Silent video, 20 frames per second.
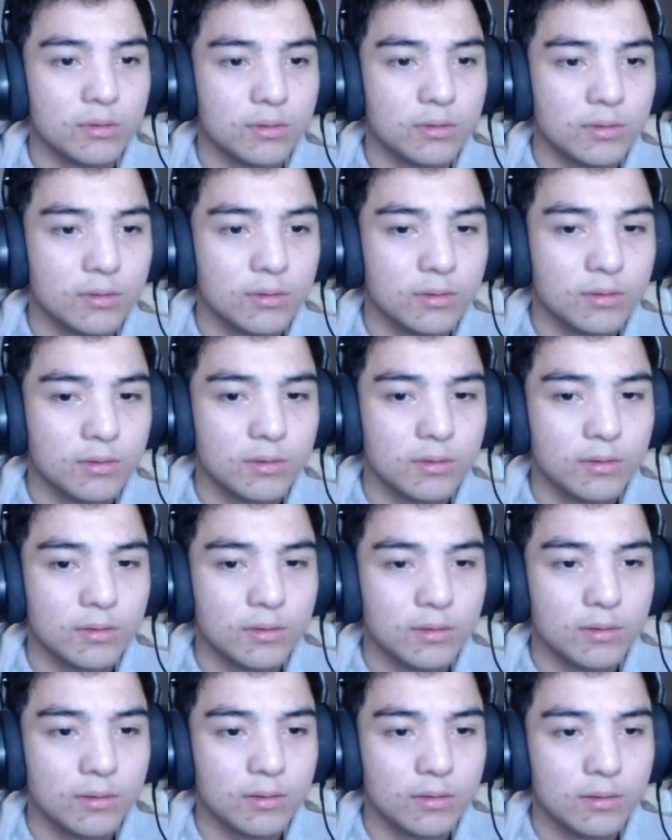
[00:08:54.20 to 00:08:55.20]

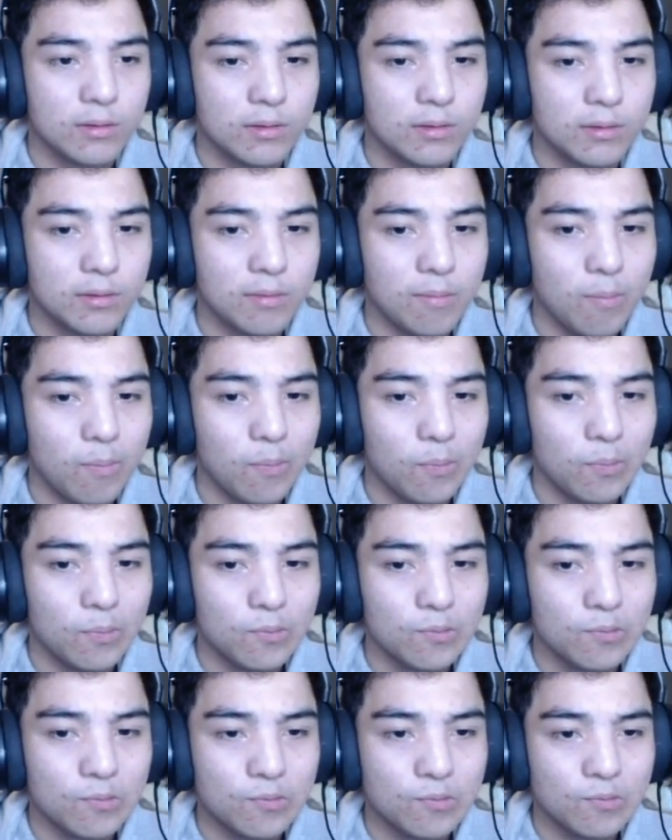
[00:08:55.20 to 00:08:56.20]

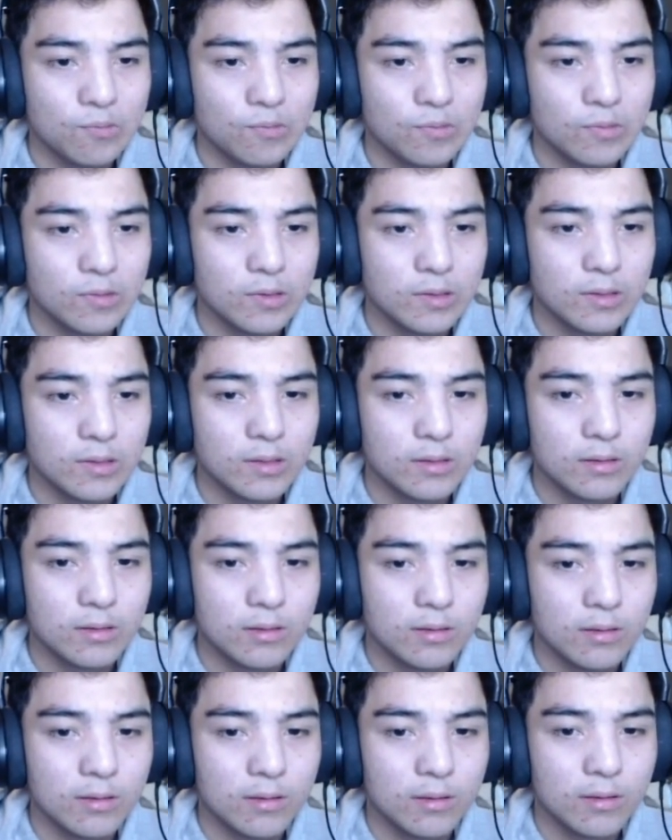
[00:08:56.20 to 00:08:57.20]
[no speech]